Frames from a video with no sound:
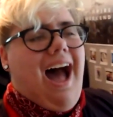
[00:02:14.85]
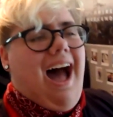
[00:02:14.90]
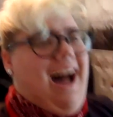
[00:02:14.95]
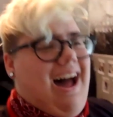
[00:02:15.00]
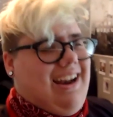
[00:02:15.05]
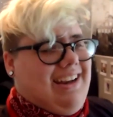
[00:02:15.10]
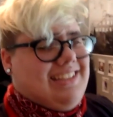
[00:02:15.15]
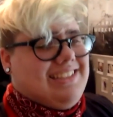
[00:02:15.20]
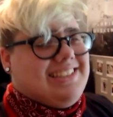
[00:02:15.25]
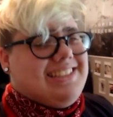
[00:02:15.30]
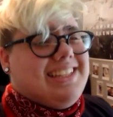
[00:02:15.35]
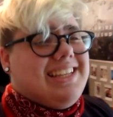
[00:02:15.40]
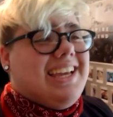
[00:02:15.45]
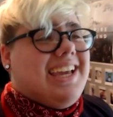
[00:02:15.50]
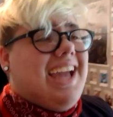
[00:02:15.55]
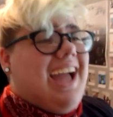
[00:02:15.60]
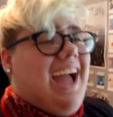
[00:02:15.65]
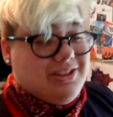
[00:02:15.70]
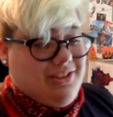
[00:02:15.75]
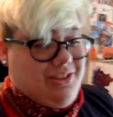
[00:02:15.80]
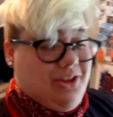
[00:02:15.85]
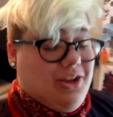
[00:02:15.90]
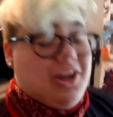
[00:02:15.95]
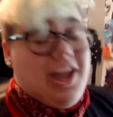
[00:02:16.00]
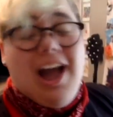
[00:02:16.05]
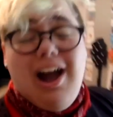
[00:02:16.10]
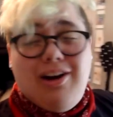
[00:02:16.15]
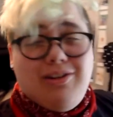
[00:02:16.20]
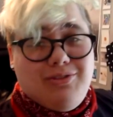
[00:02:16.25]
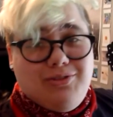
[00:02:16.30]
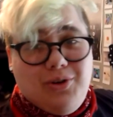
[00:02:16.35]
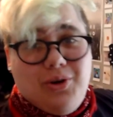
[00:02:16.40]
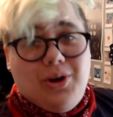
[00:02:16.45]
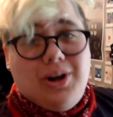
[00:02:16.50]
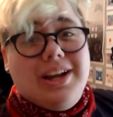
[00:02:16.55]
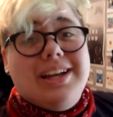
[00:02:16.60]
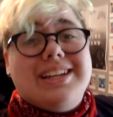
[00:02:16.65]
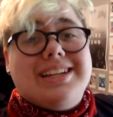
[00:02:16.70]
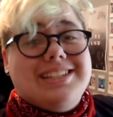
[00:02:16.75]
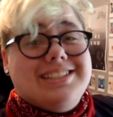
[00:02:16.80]
honestly, look out
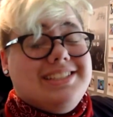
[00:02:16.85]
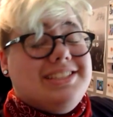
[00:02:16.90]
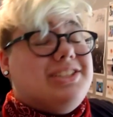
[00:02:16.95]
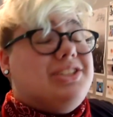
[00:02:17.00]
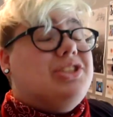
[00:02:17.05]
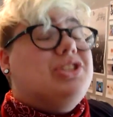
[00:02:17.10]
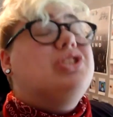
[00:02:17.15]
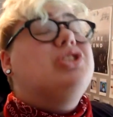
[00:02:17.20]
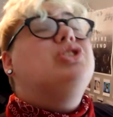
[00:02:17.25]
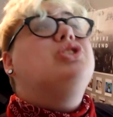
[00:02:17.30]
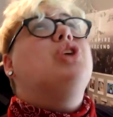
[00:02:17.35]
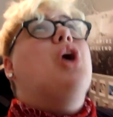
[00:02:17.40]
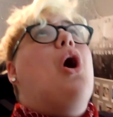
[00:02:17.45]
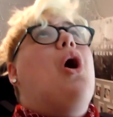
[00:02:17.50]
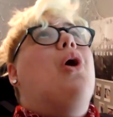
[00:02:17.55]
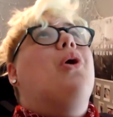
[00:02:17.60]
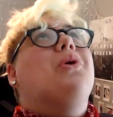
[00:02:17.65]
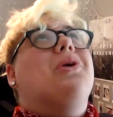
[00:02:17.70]
for it because it's so